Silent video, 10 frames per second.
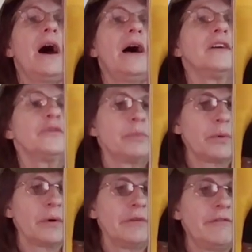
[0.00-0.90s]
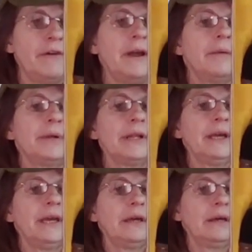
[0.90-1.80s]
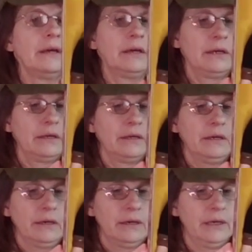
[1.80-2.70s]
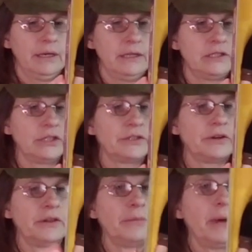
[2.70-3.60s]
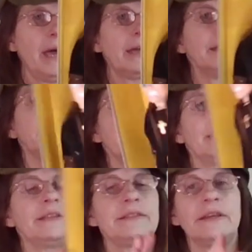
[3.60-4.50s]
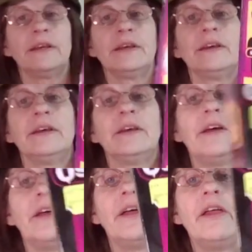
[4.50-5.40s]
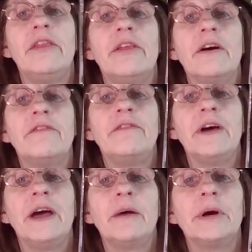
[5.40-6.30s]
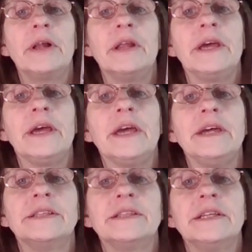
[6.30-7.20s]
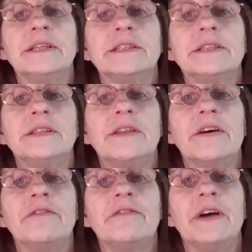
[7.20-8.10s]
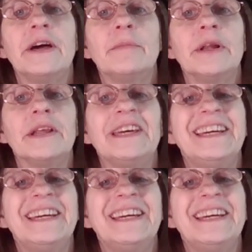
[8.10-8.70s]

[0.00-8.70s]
Osbourne family. And it just on the back it says the family. See, it says the family.